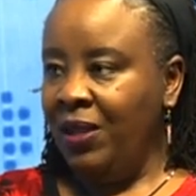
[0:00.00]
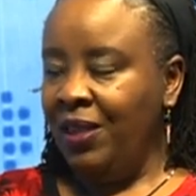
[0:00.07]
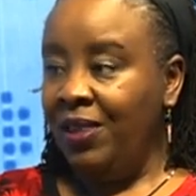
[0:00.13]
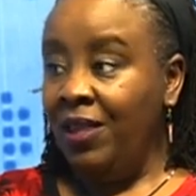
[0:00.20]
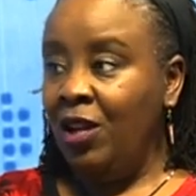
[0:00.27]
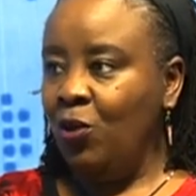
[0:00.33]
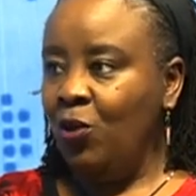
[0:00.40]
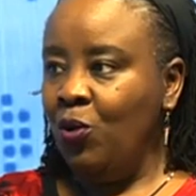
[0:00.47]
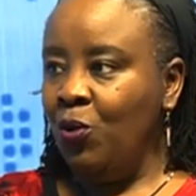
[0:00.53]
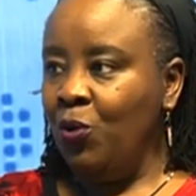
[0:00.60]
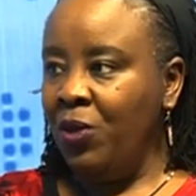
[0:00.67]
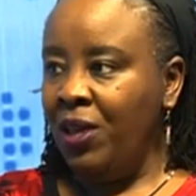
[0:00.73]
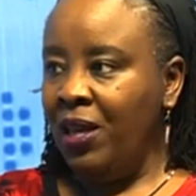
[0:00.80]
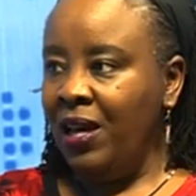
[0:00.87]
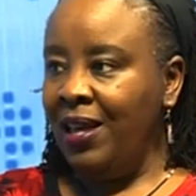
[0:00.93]
they know who
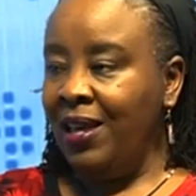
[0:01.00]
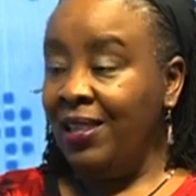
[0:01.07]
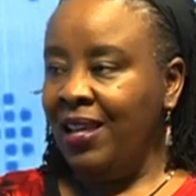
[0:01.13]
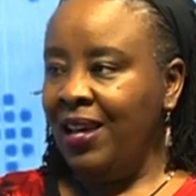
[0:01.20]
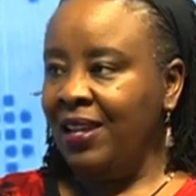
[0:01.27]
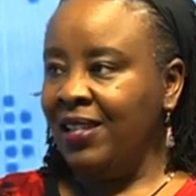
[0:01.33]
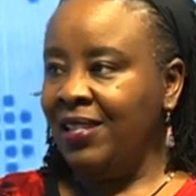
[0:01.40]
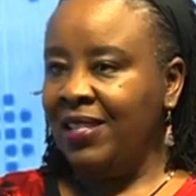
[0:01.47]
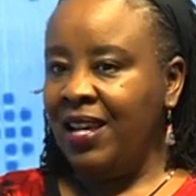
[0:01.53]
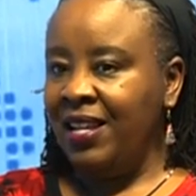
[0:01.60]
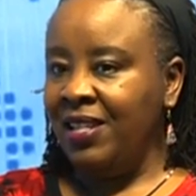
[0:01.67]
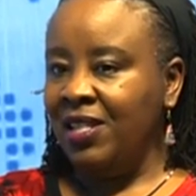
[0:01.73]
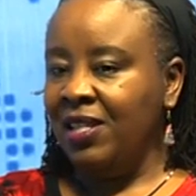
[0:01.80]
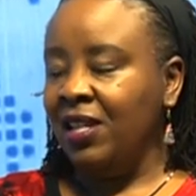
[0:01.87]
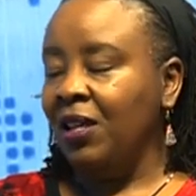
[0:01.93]
they are and they understand
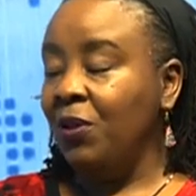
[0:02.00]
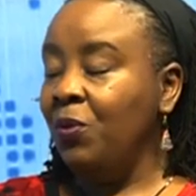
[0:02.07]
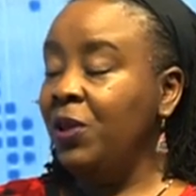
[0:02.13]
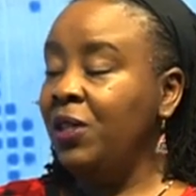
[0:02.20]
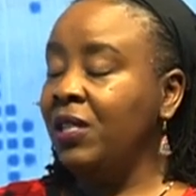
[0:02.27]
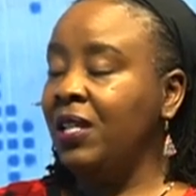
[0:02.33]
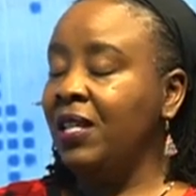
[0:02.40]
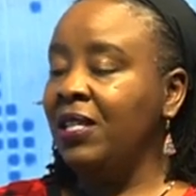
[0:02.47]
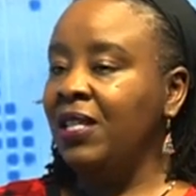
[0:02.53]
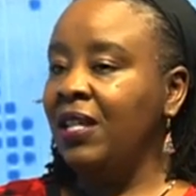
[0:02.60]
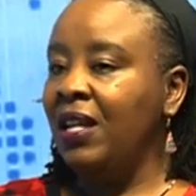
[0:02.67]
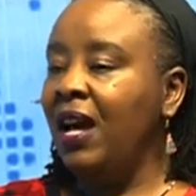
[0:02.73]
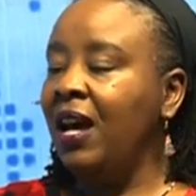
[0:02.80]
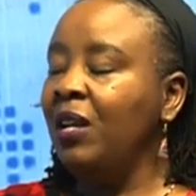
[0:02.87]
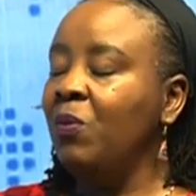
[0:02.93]
each other, which, as I said,
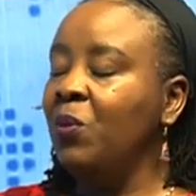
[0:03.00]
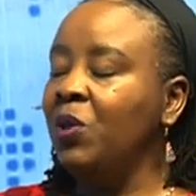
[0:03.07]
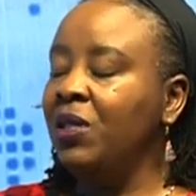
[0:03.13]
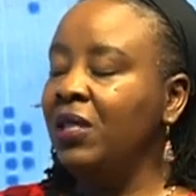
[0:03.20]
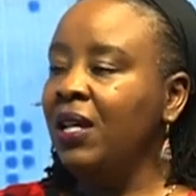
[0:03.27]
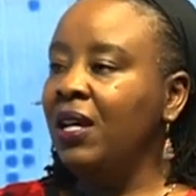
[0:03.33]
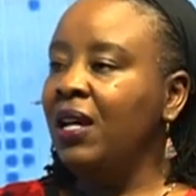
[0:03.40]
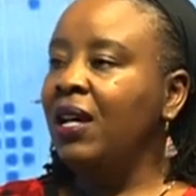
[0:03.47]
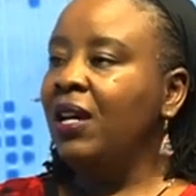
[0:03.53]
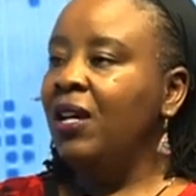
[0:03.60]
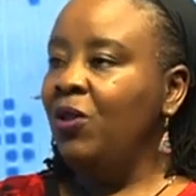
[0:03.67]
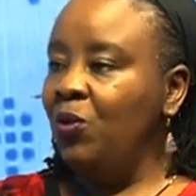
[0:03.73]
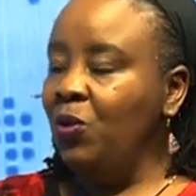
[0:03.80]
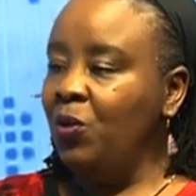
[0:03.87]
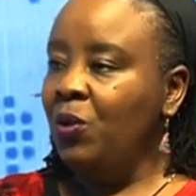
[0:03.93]
animals
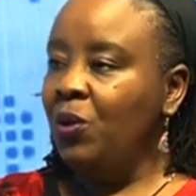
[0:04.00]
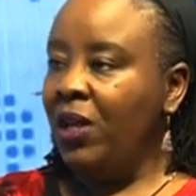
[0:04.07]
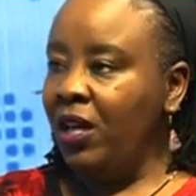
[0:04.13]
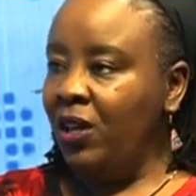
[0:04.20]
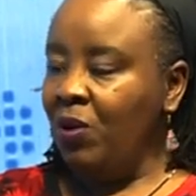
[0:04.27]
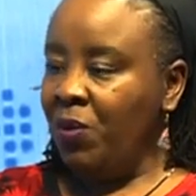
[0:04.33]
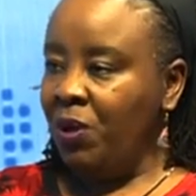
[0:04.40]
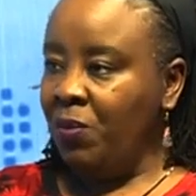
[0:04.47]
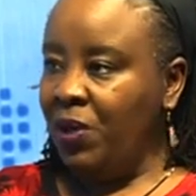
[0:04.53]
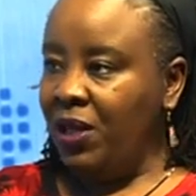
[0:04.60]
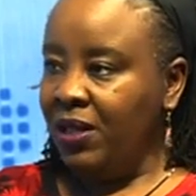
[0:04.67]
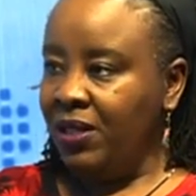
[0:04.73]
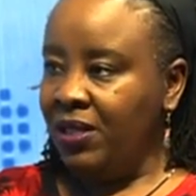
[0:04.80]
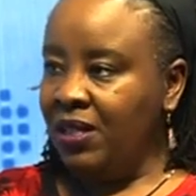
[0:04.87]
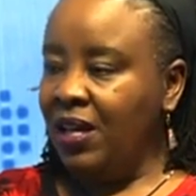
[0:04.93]
do, like human
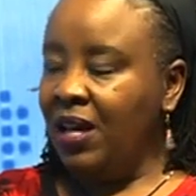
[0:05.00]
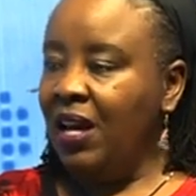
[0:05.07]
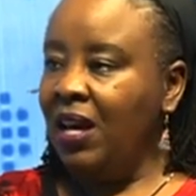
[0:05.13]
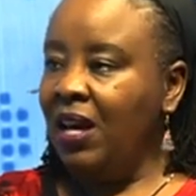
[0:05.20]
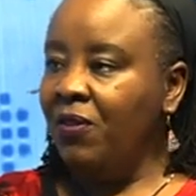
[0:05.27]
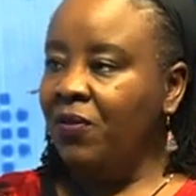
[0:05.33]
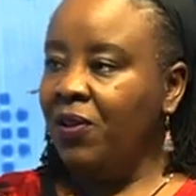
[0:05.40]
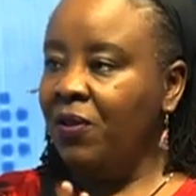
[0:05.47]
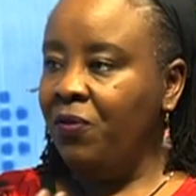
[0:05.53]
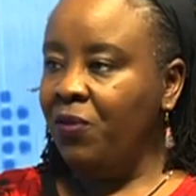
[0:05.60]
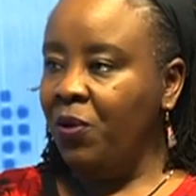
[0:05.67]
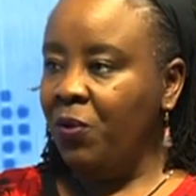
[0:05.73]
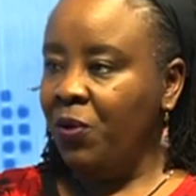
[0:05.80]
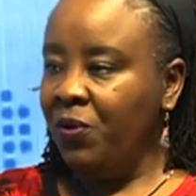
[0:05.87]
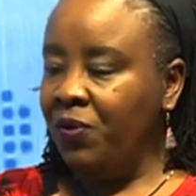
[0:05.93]
beings, have mm. a
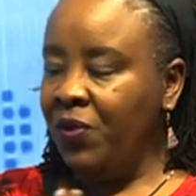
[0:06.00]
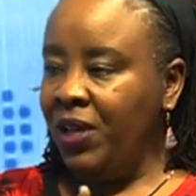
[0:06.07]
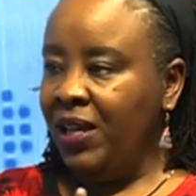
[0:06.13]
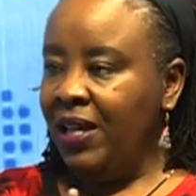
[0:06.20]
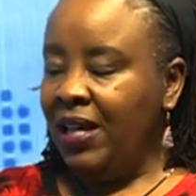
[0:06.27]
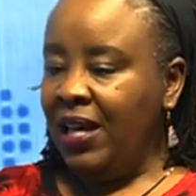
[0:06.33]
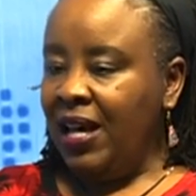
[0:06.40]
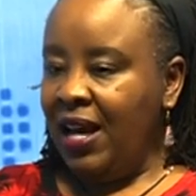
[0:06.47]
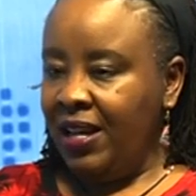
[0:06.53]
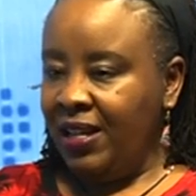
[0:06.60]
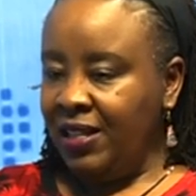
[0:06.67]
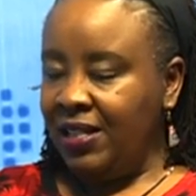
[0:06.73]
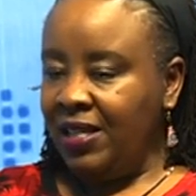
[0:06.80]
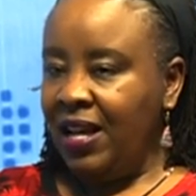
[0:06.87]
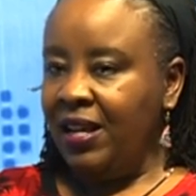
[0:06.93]
form of
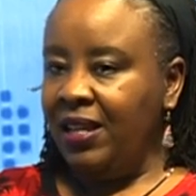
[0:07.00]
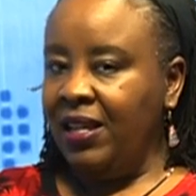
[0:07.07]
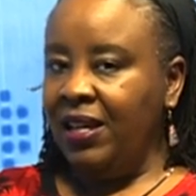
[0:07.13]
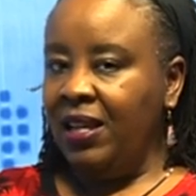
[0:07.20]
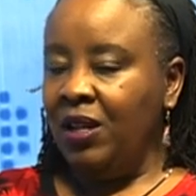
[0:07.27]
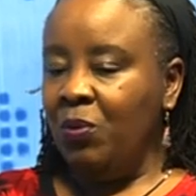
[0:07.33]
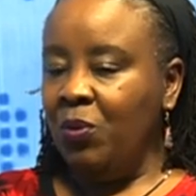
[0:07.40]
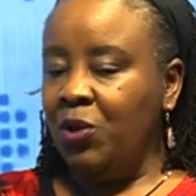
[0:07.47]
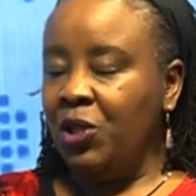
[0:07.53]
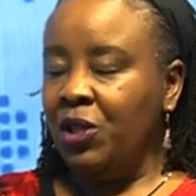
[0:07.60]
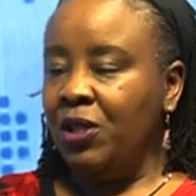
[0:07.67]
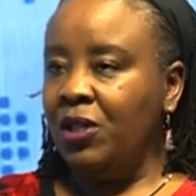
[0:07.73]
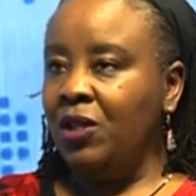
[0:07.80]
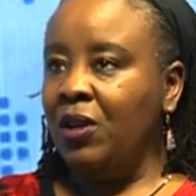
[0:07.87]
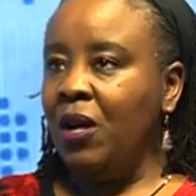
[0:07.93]
understanding and
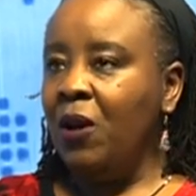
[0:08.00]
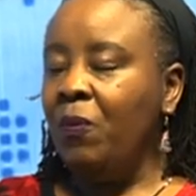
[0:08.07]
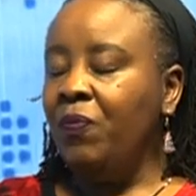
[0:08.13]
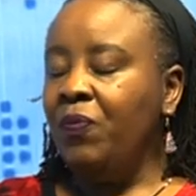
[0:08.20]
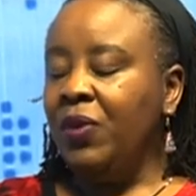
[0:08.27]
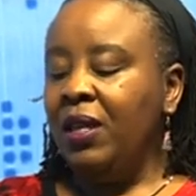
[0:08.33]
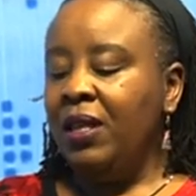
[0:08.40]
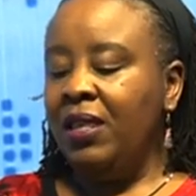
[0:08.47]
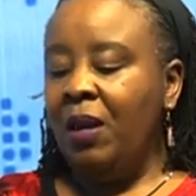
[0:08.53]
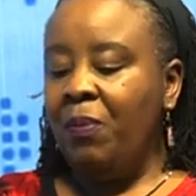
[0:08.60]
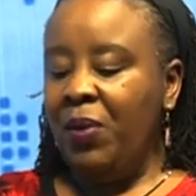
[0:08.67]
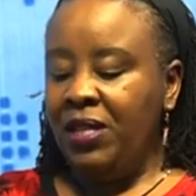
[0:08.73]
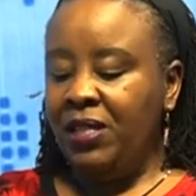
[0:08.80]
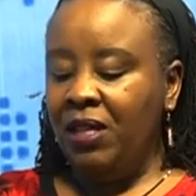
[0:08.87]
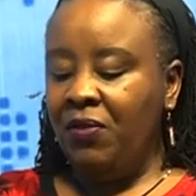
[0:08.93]
emotions. So now, there are
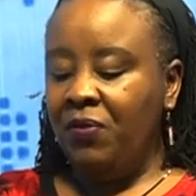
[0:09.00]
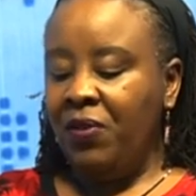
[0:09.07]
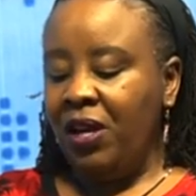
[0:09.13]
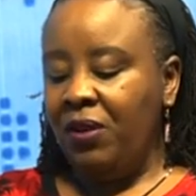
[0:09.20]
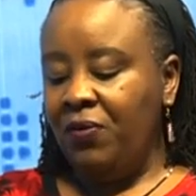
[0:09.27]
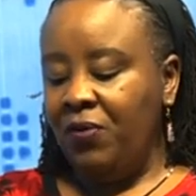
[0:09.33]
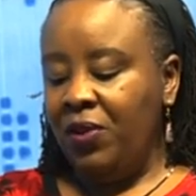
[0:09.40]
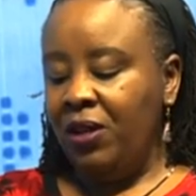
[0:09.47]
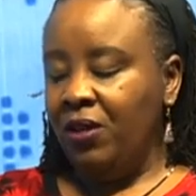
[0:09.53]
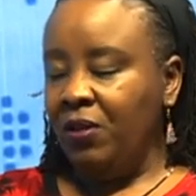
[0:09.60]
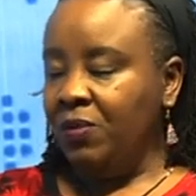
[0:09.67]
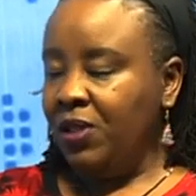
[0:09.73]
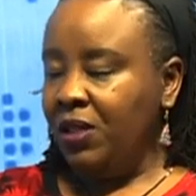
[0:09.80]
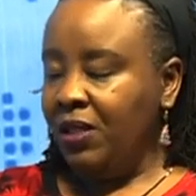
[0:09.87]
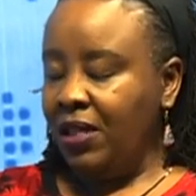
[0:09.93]
basic five
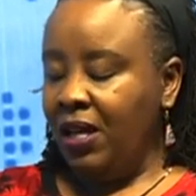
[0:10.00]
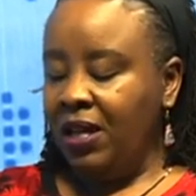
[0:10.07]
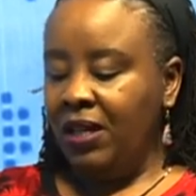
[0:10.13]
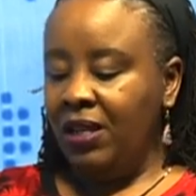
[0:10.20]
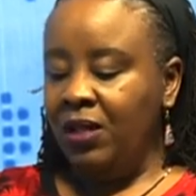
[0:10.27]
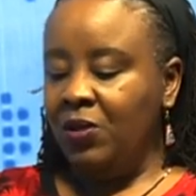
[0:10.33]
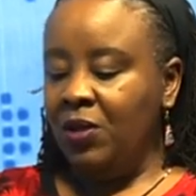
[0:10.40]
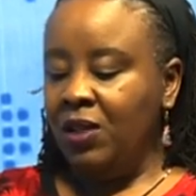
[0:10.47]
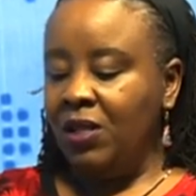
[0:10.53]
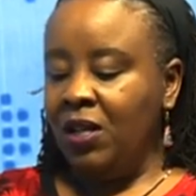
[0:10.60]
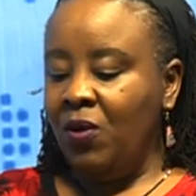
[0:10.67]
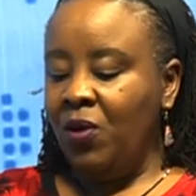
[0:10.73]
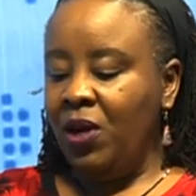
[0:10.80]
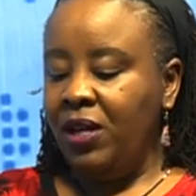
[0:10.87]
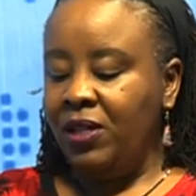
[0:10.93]
freedoms, and these ones are
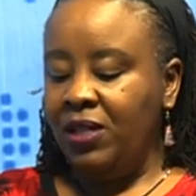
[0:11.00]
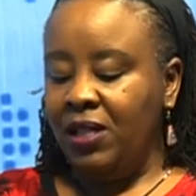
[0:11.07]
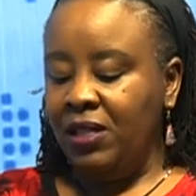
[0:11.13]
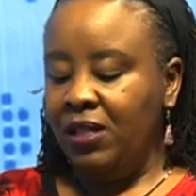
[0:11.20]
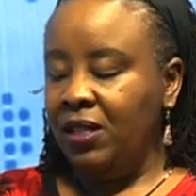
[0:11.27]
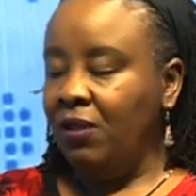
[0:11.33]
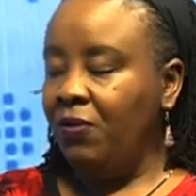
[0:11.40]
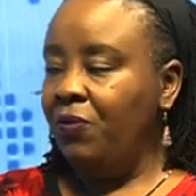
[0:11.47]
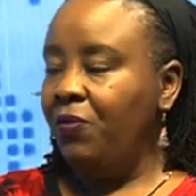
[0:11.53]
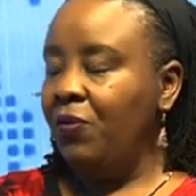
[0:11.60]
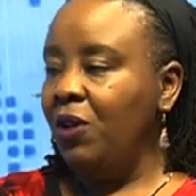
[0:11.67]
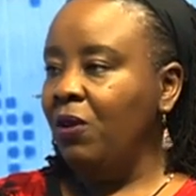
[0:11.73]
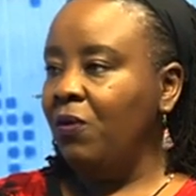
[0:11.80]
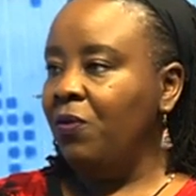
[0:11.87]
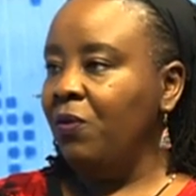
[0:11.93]
arranged as in the
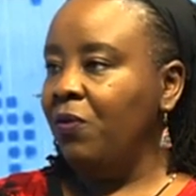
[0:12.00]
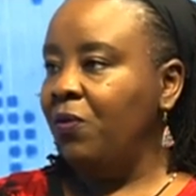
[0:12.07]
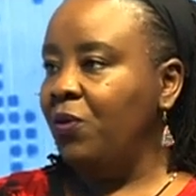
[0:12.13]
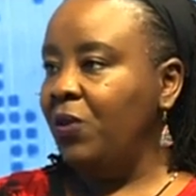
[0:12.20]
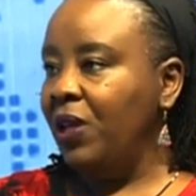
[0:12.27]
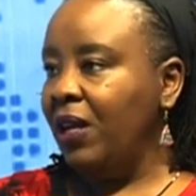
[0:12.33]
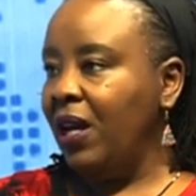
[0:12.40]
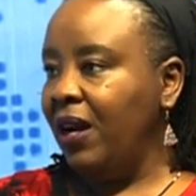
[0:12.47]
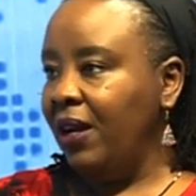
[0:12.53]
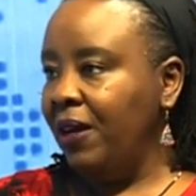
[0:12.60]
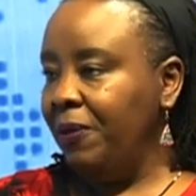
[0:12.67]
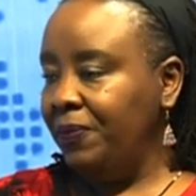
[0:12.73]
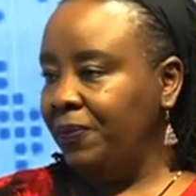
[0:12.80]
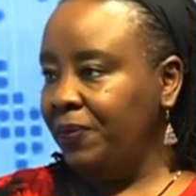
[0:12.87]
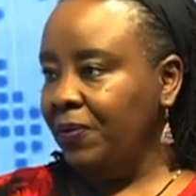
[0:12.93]
freedom from food and hunger,
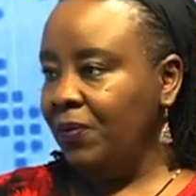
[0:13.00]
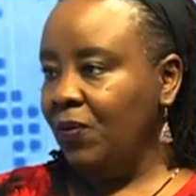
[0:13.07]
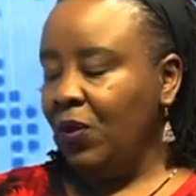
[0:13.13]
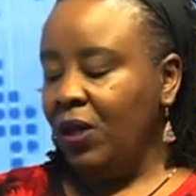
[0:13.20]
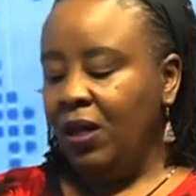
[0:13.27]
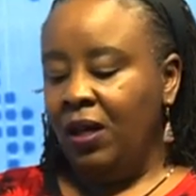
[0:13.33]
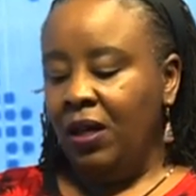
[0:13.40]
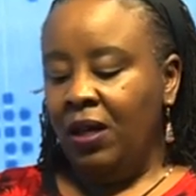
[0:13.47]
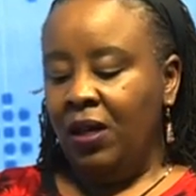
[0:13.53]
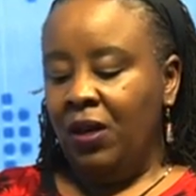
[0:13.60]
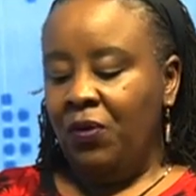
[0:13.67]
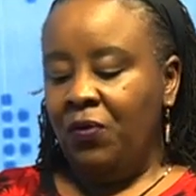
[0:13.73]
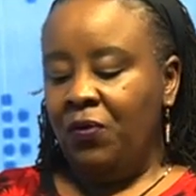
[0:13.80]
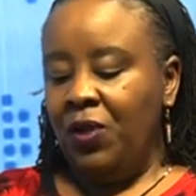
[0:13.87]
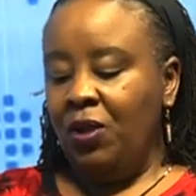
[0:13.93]

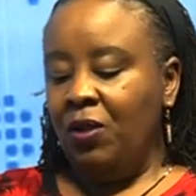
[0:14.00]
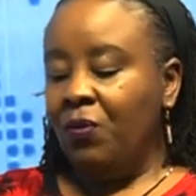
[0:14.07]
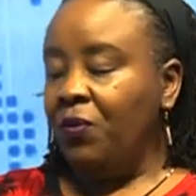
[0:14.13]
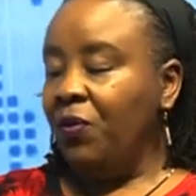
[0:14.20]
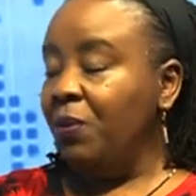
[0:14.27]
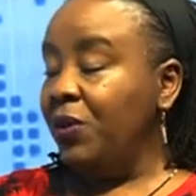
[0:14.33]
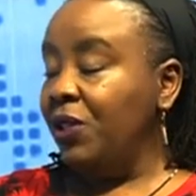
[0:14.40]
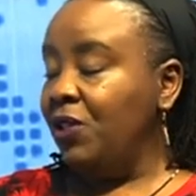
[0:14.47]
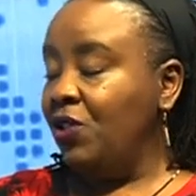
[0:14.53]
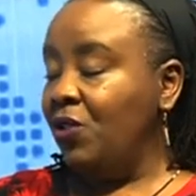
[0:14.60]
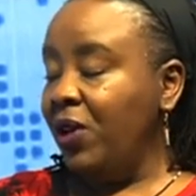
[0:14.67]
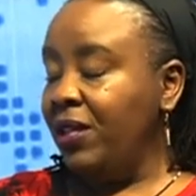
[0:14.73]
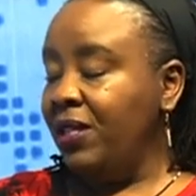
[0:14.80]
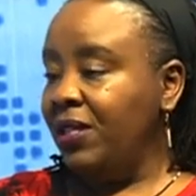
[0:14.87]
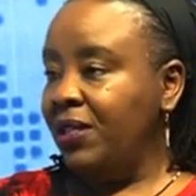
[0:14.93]
freedom from
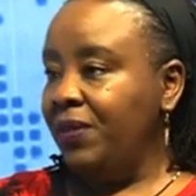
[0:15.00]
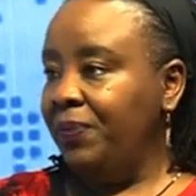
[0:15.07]
distress,